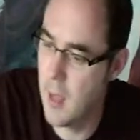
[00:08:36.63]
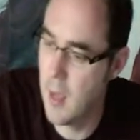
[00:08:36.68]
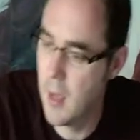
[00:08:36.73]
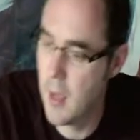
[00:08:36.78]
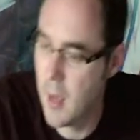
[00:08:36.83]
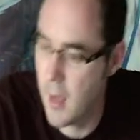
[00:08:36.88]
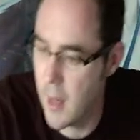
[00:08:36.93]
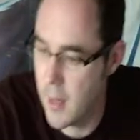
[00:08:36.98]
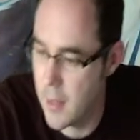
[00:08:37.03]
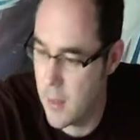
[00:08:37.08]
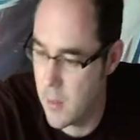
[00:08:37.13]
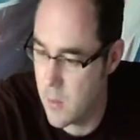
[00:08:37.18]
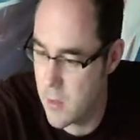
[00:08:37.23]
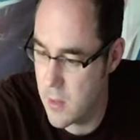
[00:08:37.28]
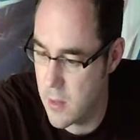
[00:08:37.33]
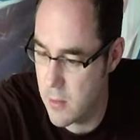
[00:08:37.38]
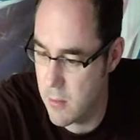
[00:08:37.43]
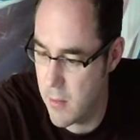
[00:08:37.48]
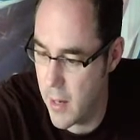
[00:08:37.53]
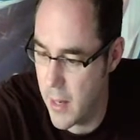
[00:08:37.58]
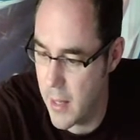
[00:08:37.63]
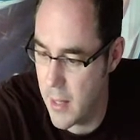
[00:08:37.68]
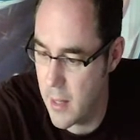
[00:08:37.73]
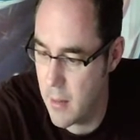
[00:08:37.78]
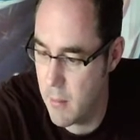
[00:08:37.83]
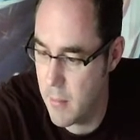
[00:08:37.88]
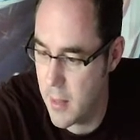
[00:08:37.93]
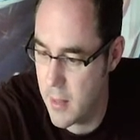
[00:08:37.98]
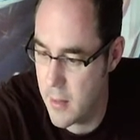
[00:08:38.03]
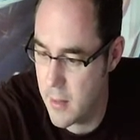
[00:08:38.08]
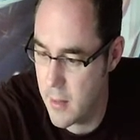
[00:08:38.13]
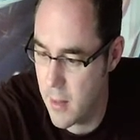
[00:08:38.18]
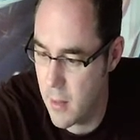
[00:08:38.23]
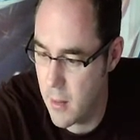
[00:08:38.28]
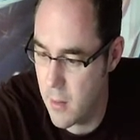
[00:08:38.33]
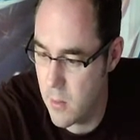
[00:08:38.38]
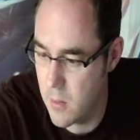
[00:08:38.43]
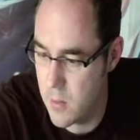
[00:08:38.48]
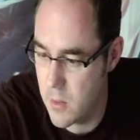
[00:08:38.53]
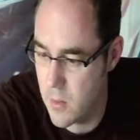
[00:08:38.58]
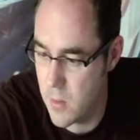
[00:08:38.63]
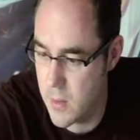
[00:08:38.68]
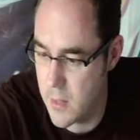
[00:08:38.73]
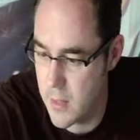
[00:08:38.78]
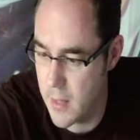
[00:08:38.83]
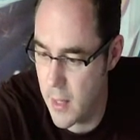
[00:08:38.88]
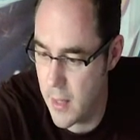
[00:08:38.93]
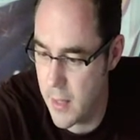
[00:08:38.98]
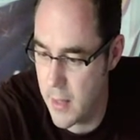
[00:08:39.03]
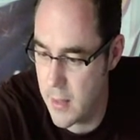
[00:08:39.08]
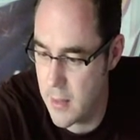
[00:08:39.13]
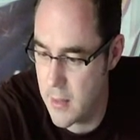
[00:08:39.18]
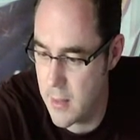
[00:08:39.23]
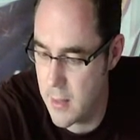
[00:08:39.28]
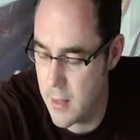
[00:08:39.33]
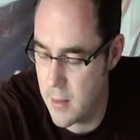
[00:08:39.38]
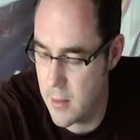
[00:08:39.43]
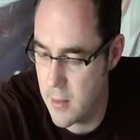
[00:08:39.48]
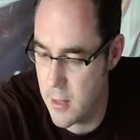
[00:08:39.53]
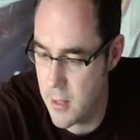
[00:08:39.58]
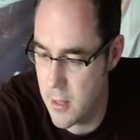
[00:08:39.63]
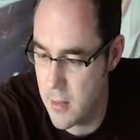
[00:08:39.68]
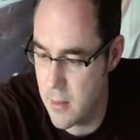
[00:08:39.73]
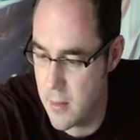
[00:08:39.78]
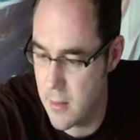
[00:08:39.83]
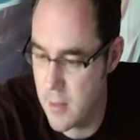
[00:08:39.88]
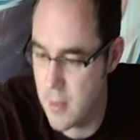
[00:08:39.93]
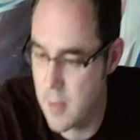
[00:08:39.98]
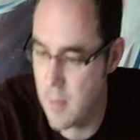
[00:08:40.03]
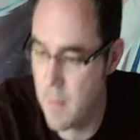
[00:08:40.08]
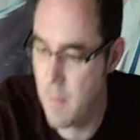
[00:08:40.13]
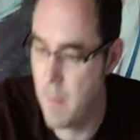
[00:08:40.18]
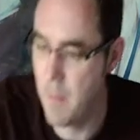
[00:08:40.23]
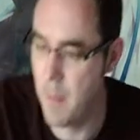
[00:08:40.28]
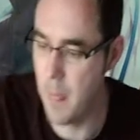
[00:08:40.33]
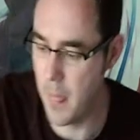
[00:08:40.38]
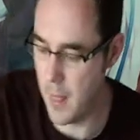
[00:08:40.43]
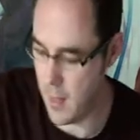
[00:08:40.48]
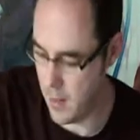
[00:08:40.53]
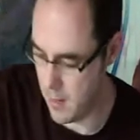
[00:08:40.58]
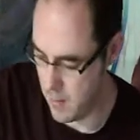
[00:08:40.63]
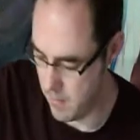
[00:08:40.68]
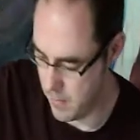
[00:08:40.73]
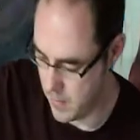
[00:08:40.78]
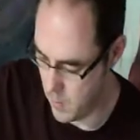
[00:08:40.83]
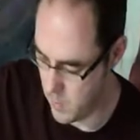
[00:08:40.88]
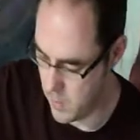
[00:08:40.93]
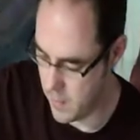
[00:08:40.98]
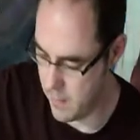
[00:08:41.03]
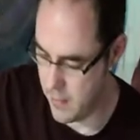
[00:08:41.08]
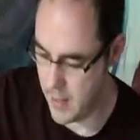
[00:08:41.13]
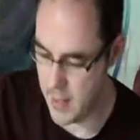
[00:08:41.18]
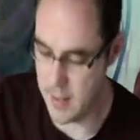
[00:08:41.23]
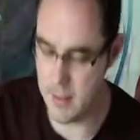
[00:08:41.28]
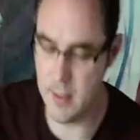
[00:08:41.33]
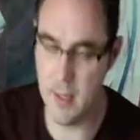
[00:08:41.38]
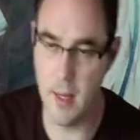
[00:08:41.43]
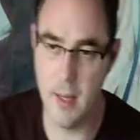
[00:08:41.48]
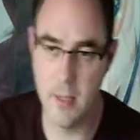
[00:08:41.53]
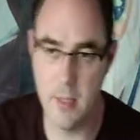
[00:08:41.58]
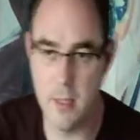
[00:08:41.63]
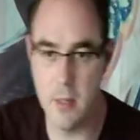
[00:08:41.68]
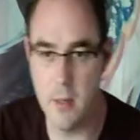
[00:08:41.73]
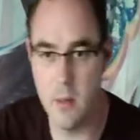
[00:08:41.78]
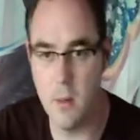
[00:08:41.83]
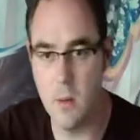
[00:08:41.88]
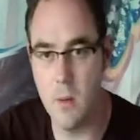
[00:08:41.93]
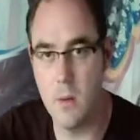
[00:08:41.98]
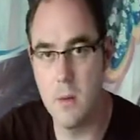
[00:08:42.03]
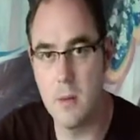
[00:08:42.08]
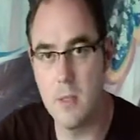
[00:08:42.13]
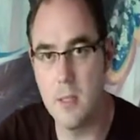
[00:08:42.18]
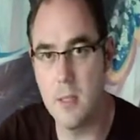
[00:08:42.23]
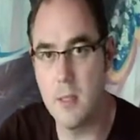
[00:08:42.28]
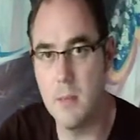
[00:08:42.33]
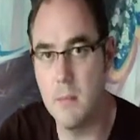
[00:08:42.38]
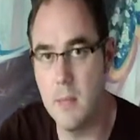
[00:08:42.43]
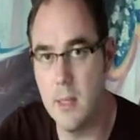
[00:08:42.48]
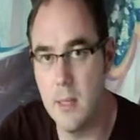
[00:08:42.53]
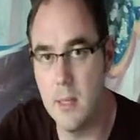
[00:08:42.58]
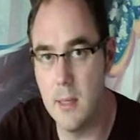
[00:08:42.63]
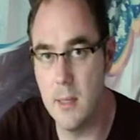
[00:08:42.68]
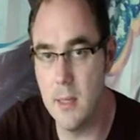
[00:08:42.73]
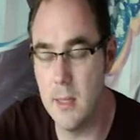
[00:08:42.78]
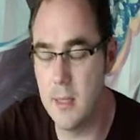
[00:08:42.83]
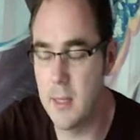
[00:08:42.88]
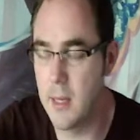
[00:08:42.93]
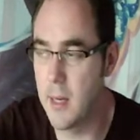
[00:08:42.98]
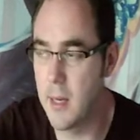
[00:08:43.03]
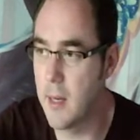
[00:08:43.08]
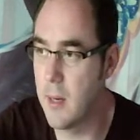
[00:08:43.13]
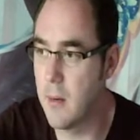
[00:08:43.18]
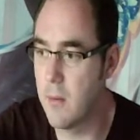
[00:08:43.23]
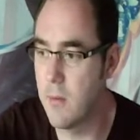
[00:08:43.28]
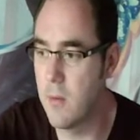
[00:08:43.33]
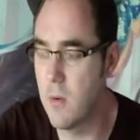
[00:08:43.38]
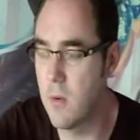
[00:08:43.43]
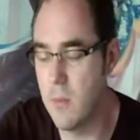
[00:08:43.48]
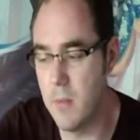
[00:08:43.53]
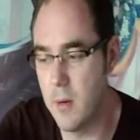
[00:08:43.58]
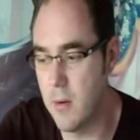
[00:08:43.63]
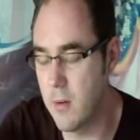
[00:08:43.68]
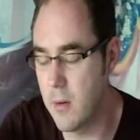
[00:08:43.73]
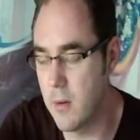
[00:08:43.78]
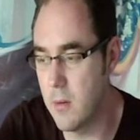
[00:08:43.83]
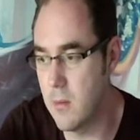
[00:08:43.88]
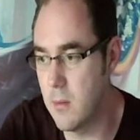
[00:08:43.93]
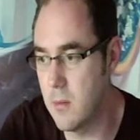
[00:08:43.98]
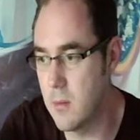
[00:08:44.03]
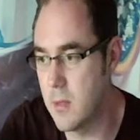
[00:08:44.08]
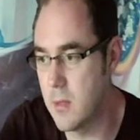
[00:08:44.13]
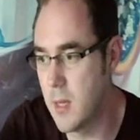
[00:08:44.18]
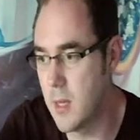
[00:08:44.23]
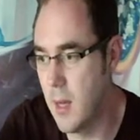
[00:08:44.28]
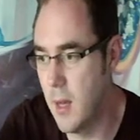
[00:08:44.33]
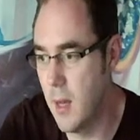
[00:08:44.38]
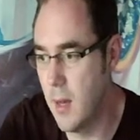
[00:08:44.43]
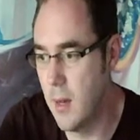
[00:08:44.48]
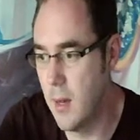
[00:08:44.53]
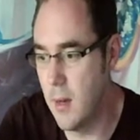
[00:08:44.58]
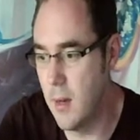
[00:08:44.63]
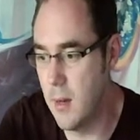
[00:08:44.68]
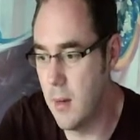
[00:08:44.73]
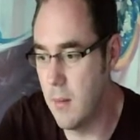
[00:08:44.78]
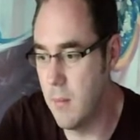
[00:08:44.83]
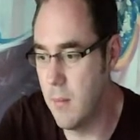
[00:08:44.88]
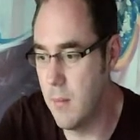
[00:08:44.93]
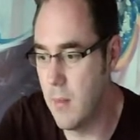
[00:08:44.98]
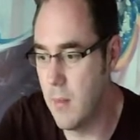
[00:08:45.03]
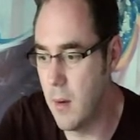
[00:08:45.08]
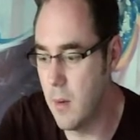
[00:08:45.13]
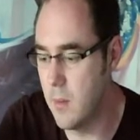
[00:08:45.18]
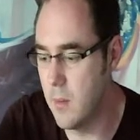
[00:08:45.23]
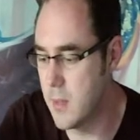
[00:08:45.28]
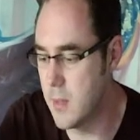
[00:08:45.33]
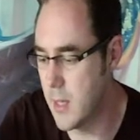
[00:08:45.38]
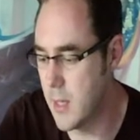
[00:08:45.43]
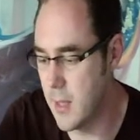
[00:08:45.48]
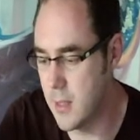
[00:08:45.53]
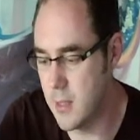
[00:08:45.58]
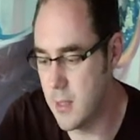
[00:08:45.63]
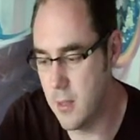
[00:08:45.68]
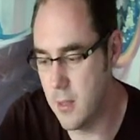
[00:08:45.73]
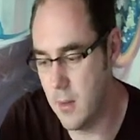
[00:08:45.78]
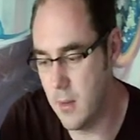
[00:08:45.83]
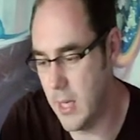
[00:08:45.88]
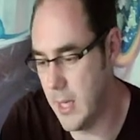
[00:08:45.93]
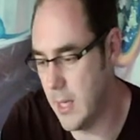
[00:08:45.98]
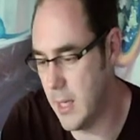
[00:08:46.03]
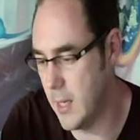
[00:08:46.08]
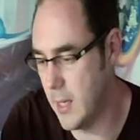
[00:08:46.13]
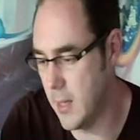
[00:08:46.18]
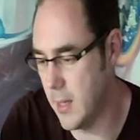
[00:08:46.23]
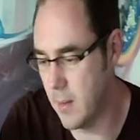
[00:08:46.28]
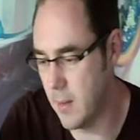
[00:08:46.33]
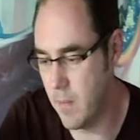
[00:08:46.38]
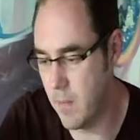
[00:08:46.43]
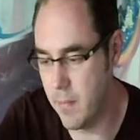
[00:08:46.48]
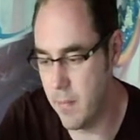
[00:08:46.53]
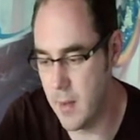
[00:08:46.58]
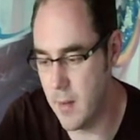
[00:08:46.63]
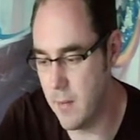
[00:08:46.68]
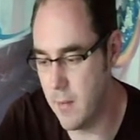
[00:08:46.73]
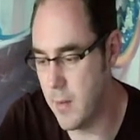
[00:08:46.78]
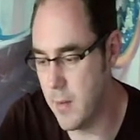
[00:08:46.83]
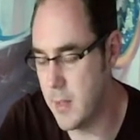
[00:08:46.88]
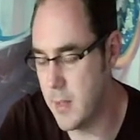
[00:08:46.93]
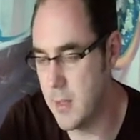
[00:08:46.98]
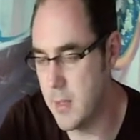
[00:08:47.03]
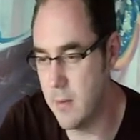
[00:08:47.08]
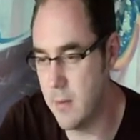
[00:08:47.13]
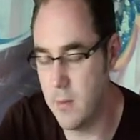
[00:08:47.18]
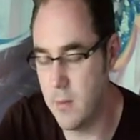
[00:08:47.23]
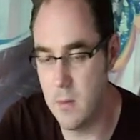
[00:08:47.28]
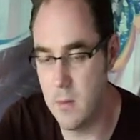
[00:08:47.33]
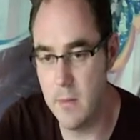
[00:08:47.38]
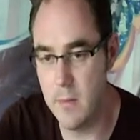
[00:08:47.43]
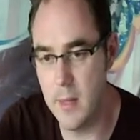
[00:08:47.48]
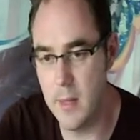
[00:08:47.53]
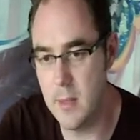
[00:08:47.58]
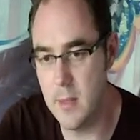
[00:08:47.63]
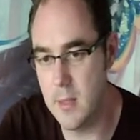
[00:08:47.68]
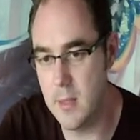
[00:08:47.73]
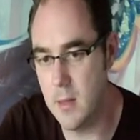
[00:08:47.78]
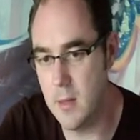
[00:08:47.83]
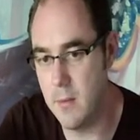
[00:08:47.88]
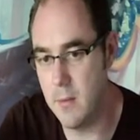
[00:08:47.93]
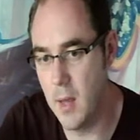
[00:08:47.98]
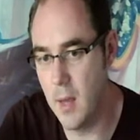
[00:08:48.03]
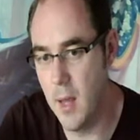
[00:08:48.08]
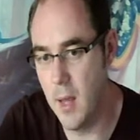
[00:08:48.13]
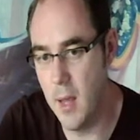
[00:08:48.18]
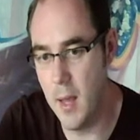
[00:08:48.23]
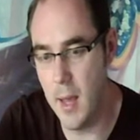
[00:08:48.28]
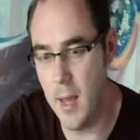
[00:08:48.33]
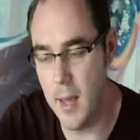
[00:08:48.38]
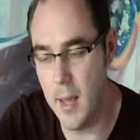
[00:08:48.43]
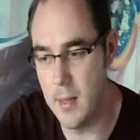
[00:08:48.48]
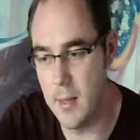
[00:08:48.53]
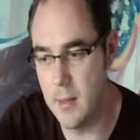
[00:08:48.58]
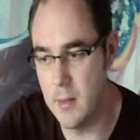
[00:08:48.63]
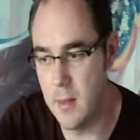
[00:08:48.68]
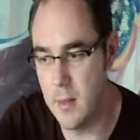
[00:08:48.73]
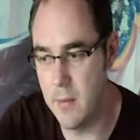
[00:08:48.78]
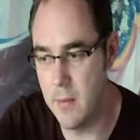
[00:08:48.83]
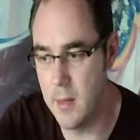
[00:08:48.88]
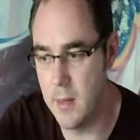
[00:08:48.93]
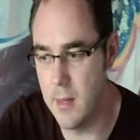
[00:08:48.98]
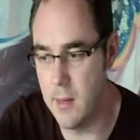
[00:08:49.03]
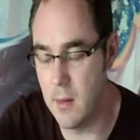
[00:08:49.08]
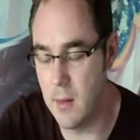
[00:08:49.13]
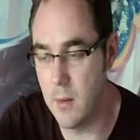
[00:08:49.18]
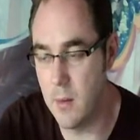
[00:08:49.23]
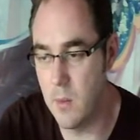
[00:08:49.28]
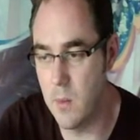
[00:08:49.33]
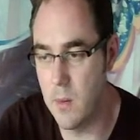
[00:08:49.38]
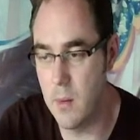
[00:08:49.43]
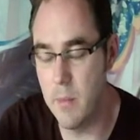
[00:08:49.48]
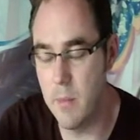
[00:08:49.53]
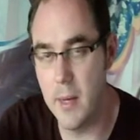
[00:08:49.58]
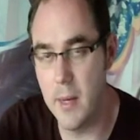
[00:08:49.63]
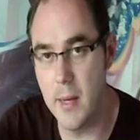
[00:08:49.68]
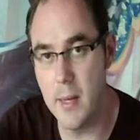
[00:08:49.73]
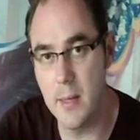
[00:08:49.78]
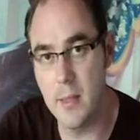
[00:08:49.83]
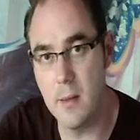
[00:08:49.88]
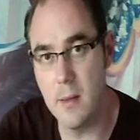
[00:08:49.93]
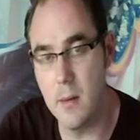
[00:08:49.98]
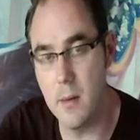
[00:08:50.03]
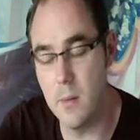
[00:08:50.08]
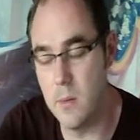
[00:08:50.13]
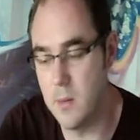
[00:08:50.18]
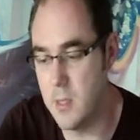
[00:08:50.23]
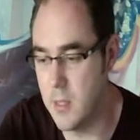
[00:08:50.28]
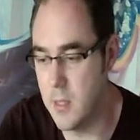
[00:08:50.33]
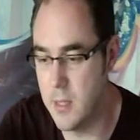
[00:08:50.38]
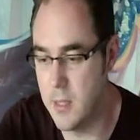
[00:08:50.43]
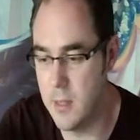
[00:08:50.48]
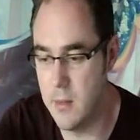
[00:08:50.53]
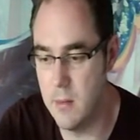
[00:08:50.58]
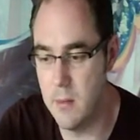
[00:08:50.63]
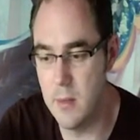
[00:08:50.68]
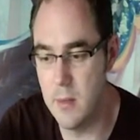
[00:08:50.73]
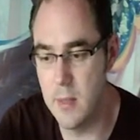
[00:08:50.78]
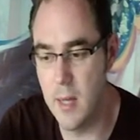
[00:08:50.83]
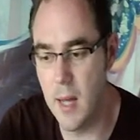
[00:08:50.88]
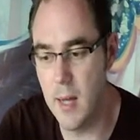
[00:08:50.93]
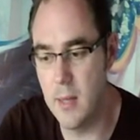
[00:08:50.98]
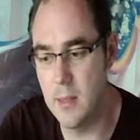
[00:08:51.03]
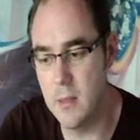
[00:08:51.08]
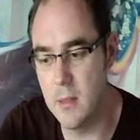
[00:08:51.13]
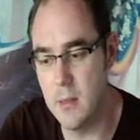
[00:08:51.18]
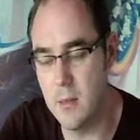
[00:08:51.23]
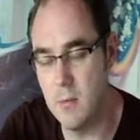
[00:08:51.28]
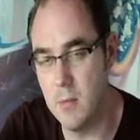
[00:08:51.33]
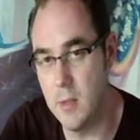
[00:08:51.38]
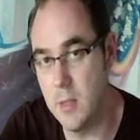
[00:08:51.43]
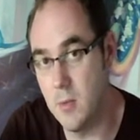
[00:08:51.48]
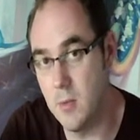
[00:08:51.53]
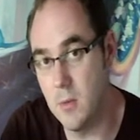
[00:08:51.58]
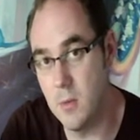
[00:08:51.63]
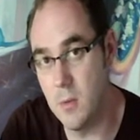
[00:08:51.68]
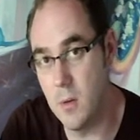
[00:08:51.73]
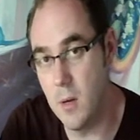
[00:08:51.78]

and it was great. It meant that I was always going into dungeons with that tattoo. I was just immediately taking 4 miracles. I would take 2 healing, defensive and offensive, and if I didn't like what I picked, I would just use that to redraw.